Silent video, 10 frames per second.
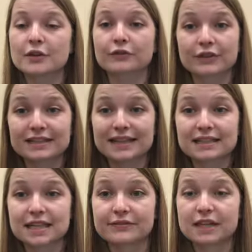For this
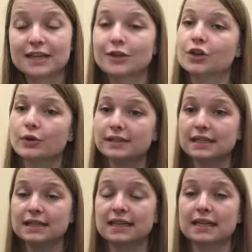activity, you're going to
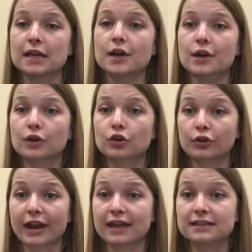need
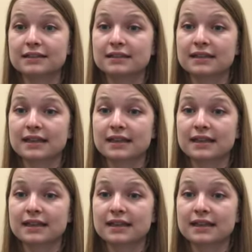crayons,